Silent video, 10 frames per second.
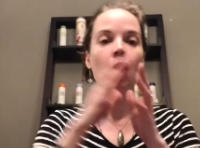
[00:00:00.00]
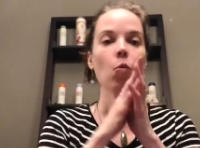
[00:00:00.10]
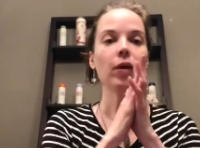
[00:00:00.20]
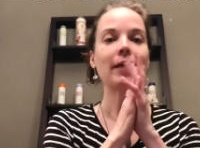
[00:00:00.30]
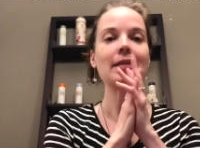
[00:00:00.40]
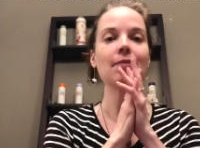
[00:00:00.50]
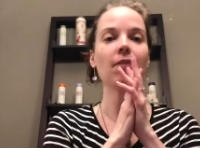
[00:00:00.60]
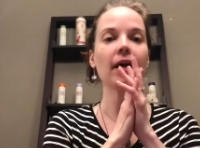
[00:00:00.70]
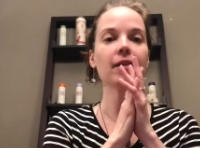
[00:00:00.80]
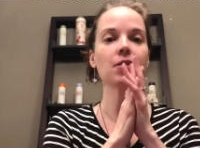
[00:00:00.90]
we can
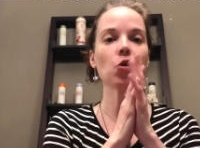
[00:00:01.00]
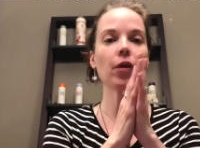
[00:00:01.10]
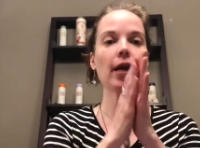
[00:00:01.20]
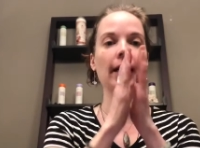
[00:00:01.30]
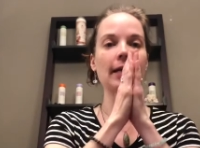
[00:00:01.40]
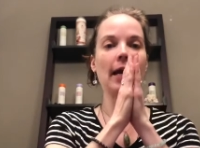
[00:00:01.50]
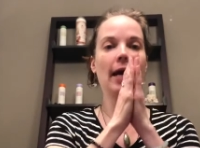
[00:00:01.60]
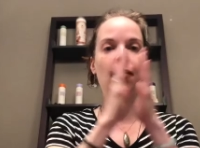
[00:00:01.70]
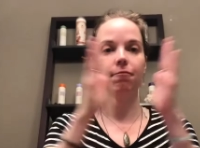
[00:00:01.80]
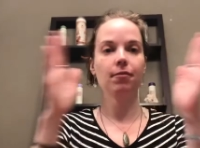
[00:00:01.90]
divide the zodiac in
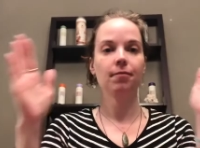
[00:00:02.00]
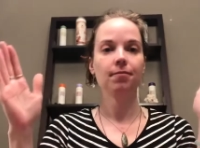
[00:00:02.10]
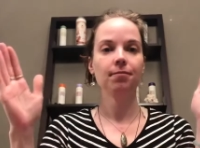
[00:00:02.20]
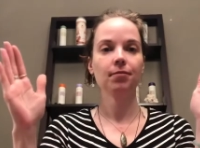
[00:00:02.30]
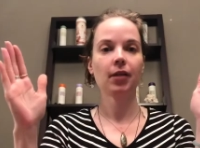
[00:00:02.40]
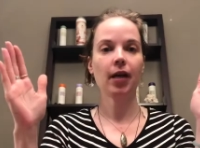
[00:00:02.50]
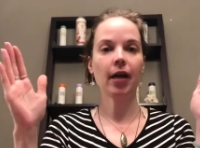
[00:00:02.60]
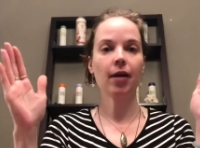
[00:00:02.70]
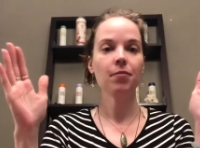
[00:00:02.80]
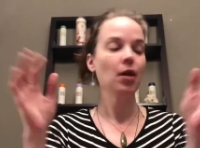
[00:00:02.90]
half,
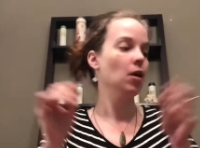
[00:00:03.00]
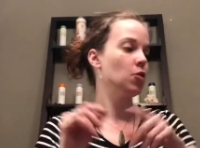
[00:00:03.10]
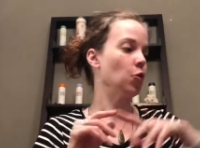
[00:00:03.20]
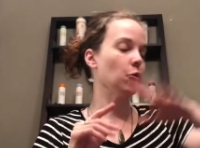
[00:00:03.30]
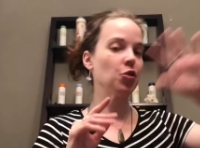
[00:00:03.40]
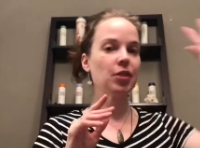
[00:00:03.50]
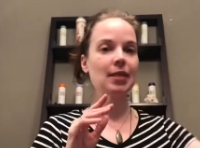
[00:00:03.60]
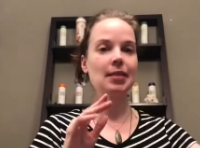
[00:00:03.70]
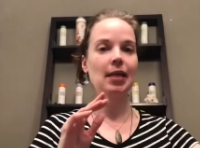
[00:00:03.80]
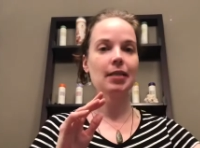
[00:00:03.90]
okay? So there's
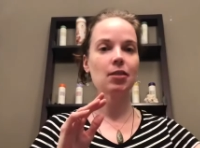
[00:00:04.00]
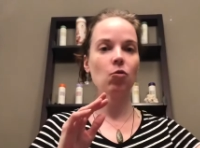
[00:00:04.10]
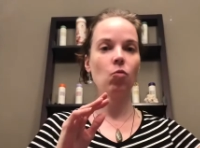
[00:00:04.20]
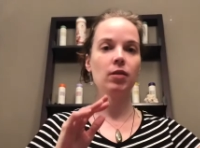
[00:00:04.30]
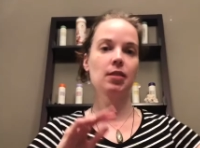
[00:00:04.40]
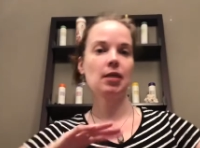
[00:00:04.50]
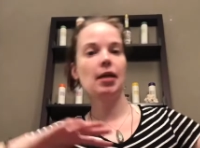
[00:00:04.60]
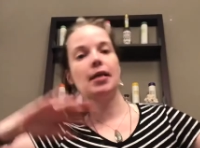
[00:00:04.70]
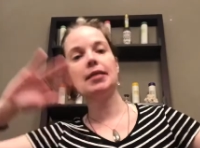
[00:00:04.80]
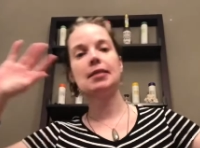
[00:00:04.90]
6 signs on one
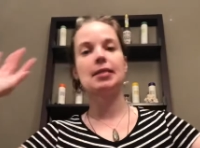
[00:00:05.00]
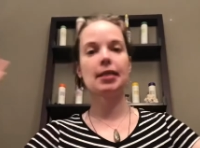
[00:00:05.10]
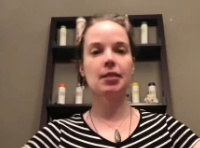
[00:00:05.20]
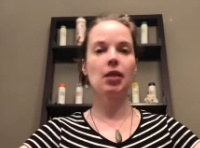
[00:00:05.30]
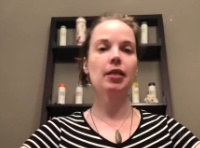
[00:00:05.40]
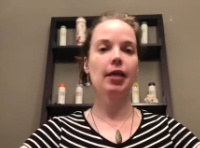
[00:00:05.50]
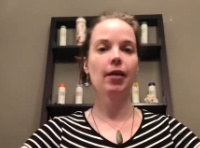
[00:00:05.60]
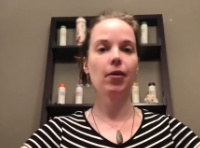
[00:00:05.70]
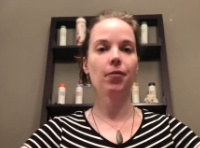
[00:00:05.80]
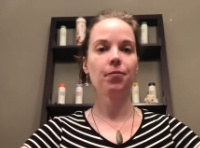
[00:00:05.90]
side, 6 on the
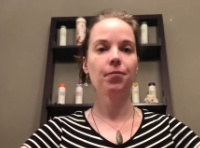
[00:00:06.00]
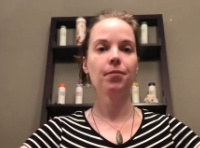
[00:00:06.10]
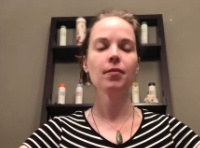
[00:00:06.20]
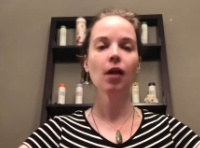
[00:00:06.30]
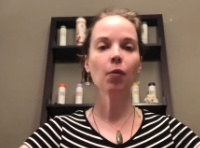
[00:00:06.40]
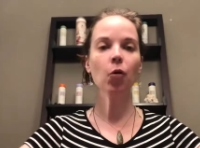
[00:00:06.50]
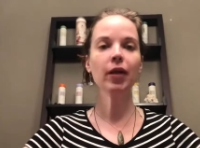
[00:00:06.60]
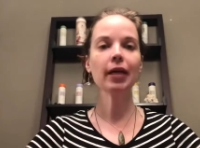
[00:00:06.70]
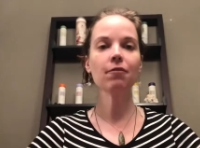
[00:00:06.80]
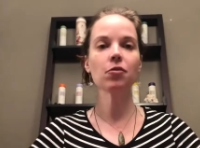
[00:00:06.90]
other. I'm going
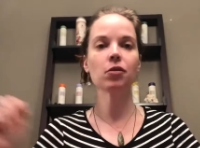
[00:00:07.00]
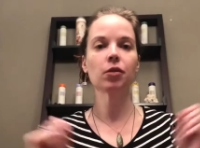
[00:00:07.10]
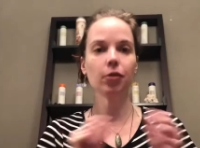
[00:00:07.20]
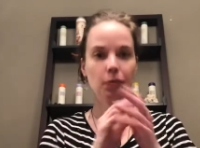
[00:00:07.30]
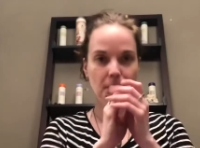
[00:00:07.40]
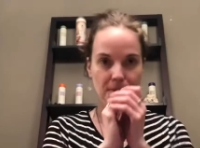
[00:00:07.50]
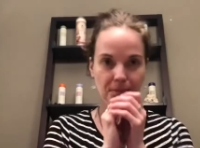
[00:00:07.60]
to give you a clue.